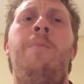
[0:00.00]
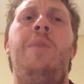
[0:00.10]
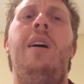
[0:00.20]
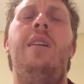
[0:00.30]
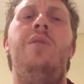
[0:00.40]

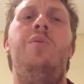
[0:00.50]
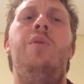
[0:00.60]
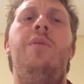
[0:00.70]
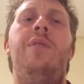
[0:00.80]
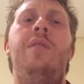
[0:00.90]
because
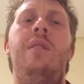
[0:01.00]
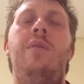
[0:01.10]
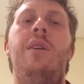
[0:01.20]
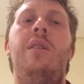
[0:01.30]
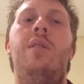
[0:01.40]
Ruitt visited
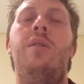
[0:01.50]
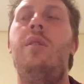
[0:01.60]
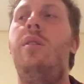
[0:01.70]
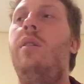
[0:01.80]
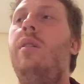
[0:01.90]
very early
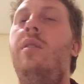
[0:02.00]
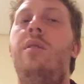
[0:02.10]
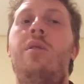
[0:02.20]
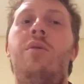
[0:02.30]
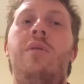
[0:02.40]
on in
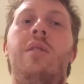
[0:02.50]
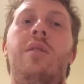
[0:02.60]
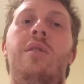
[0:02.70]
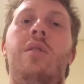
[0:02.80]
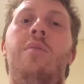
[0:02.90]
his career
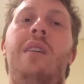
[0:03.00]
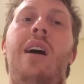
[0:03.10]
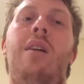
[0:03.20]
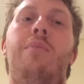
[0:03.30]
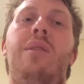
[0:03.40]
his
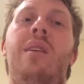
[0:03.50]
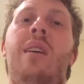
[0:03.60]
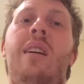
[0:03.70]
hometown, but then